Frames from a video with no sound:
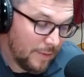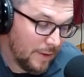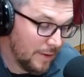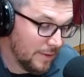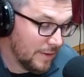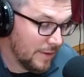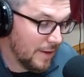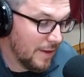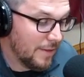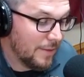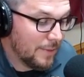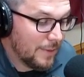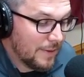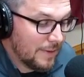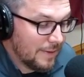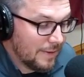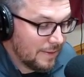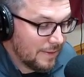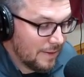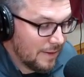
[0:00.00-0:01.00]
There's another one.
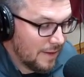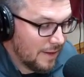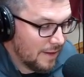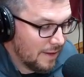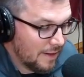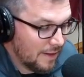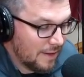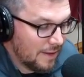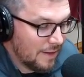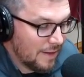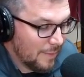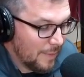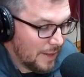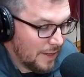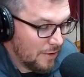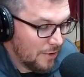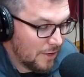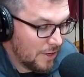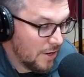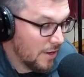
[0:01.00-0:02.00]
I mean,
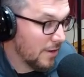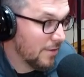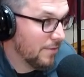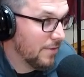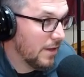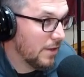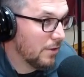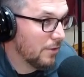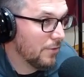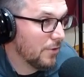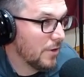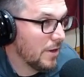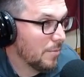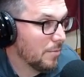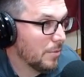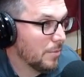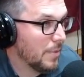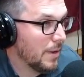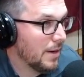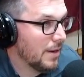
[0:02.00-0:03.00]
you're gonna fail if you're not
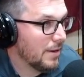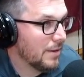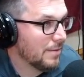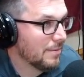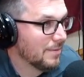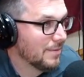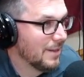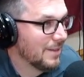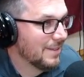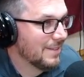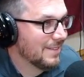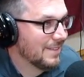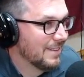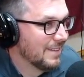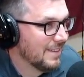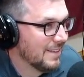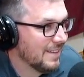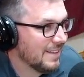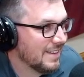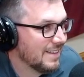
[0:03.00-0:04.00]
prepared.
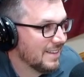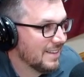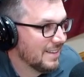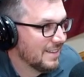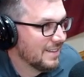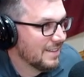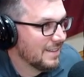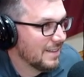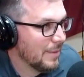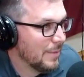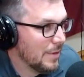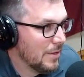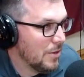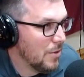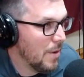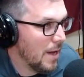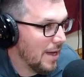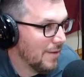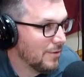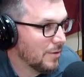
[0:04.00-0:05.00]
I mean, you
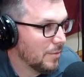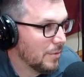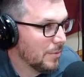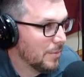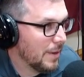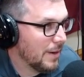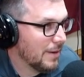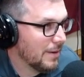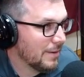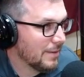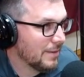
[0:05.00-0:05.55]
have to.